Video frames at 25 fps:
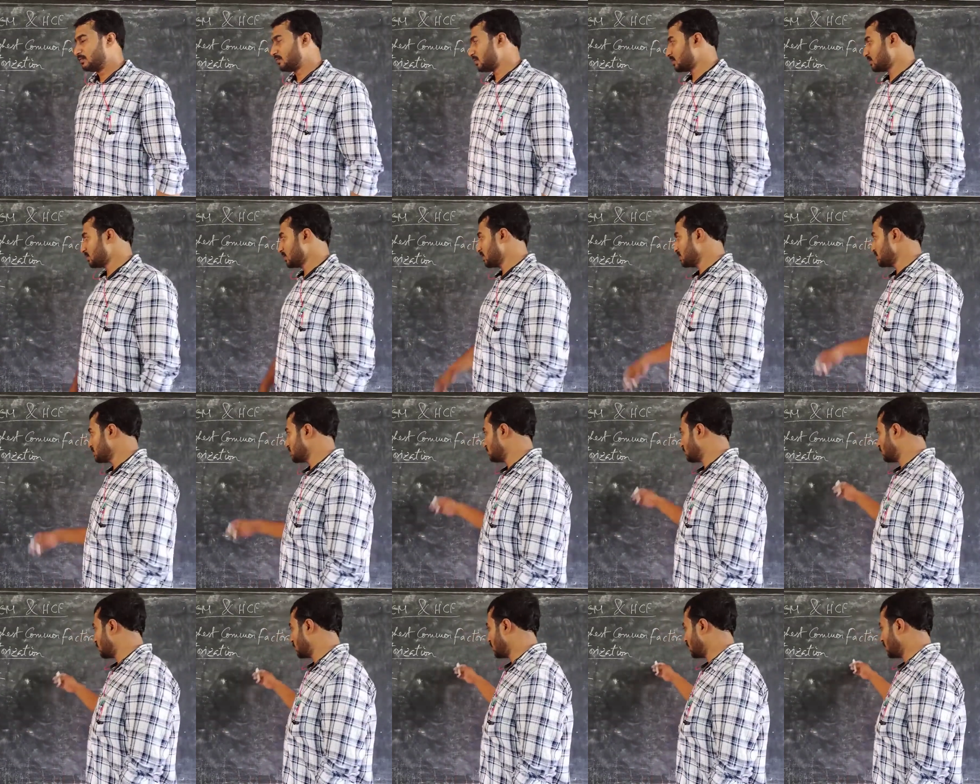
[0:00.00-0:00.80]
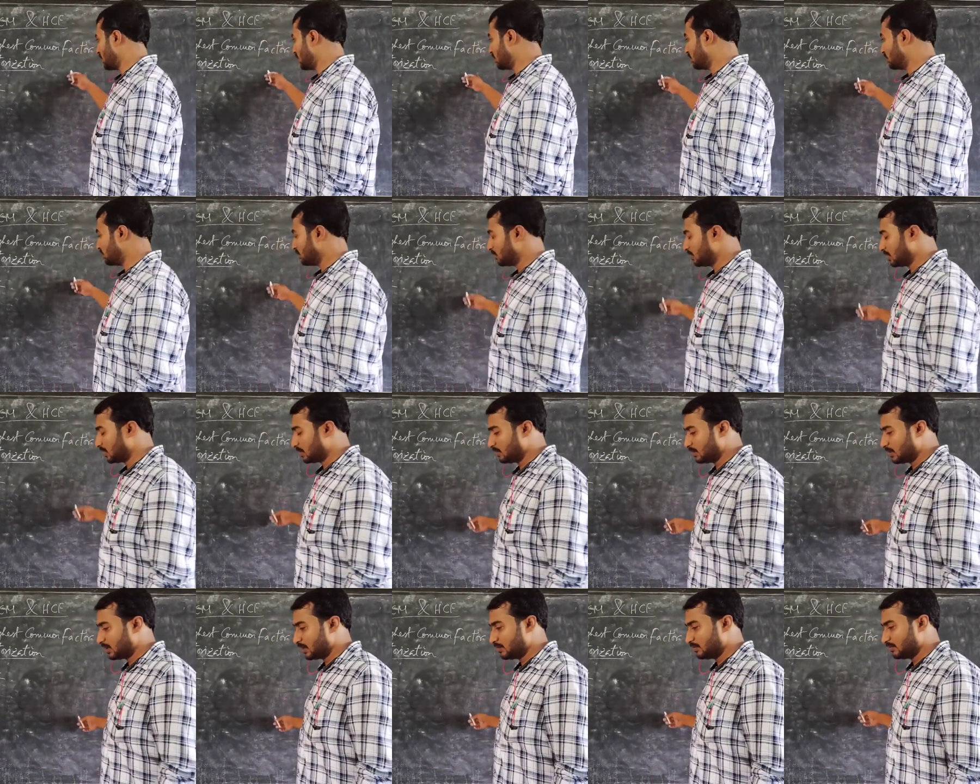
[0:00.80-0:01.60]
For very smaller
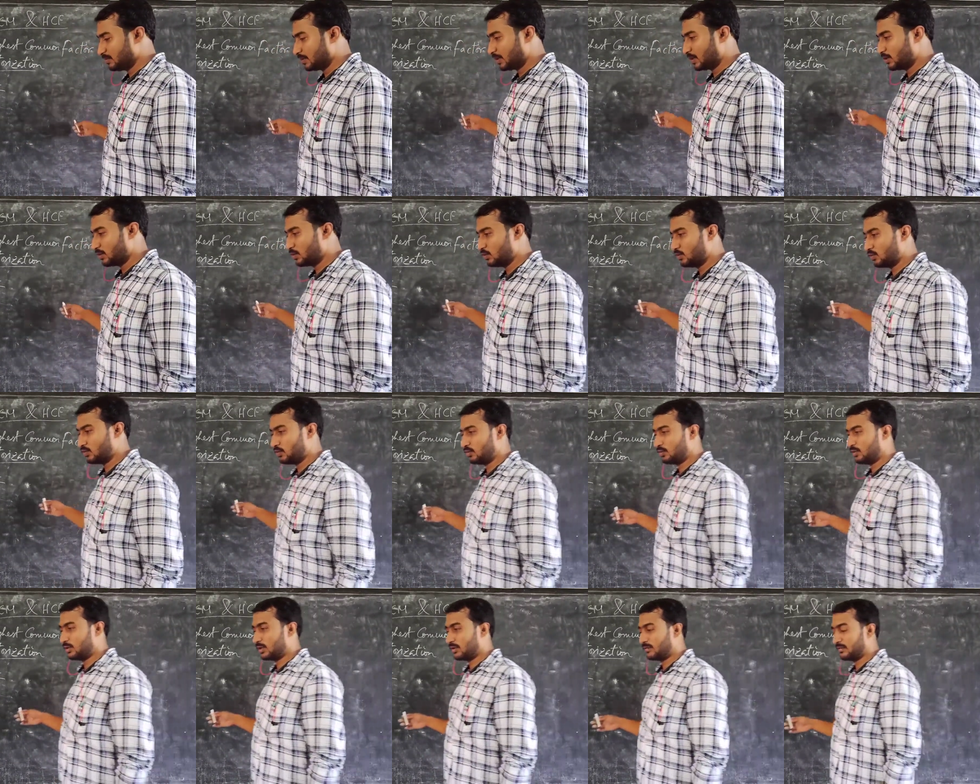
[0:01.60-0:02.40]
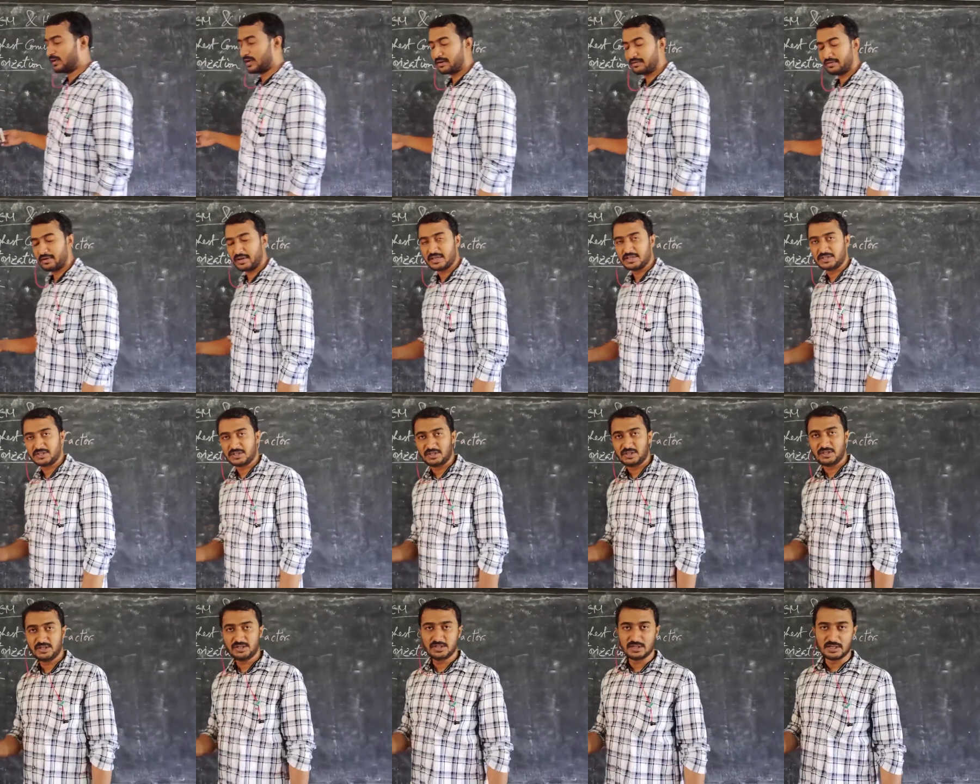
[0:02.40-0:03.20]
number, you can do the
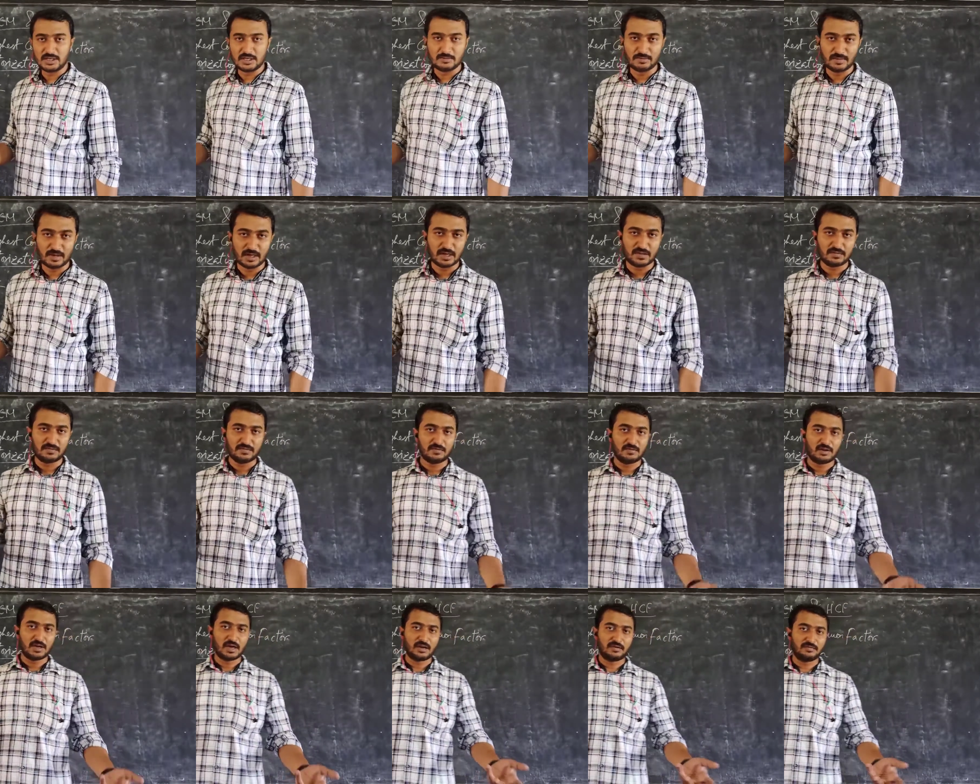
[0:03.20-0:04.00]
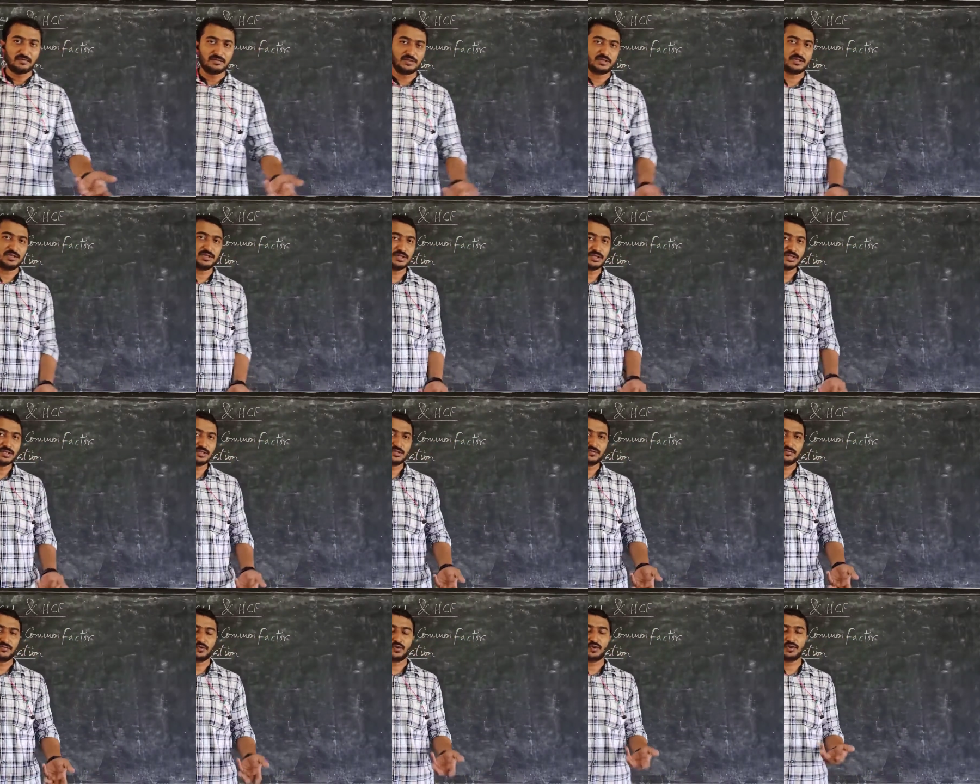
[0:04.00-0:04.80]
factorization easily. But if you have
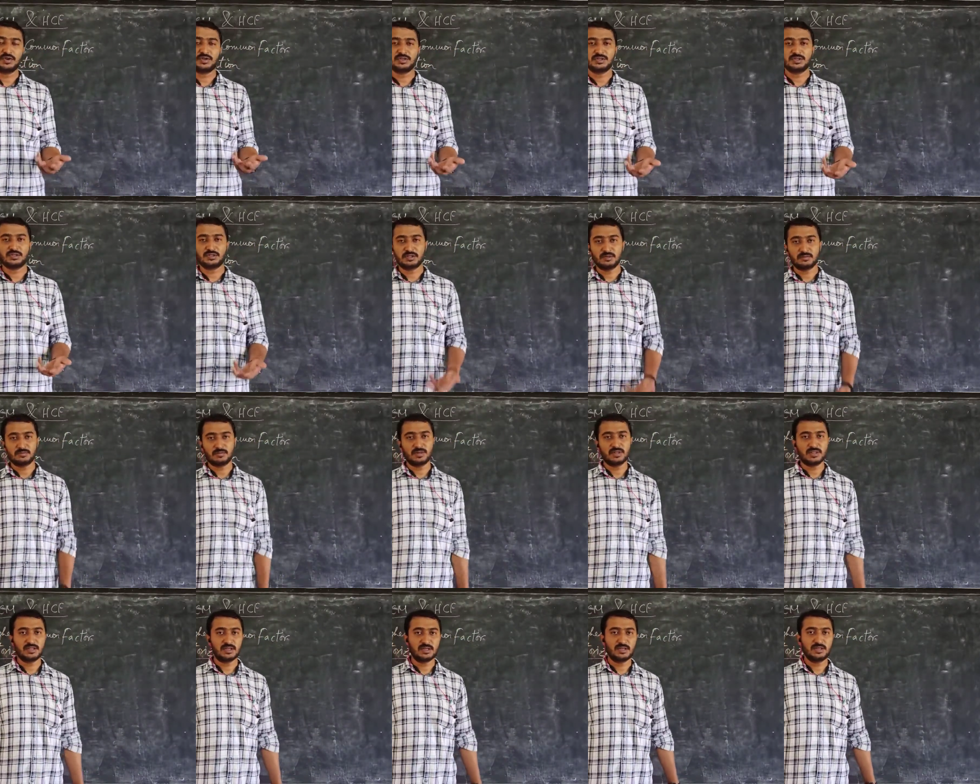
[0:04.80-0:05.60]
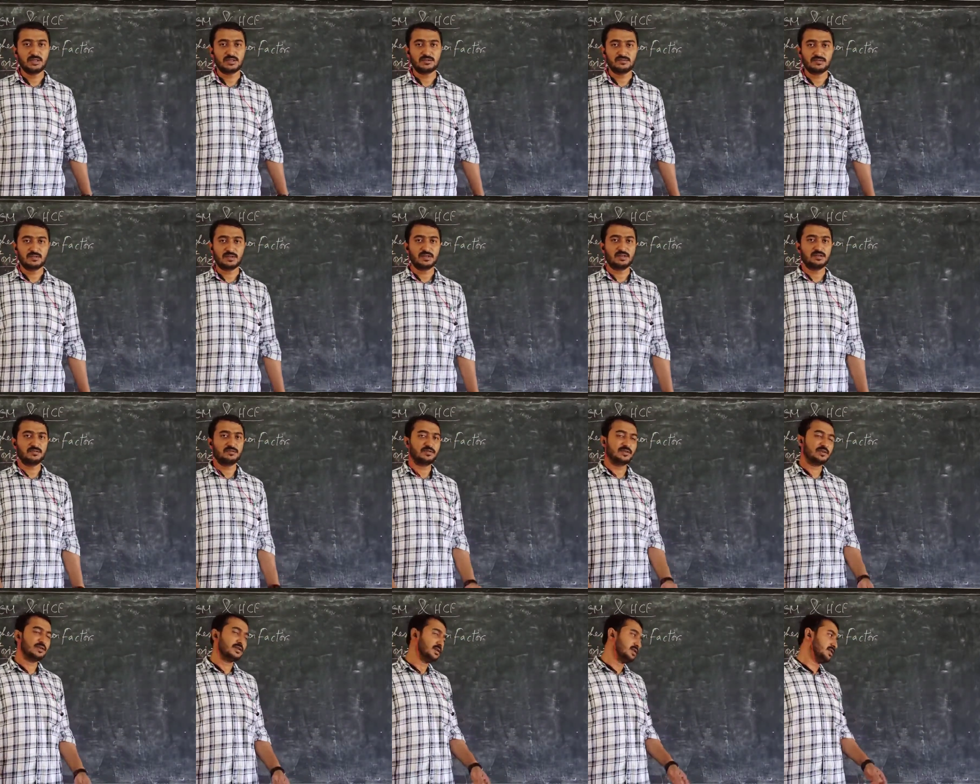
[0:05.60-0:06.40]
3-digit, 4-digit number, then it is very
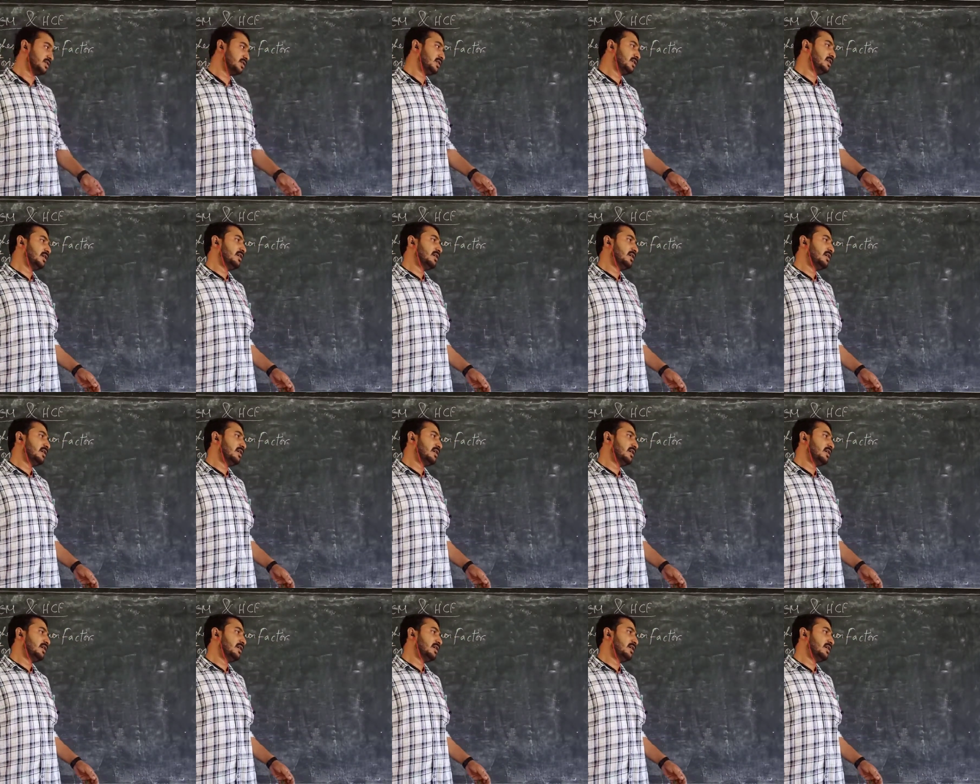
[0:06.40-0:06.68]
difficult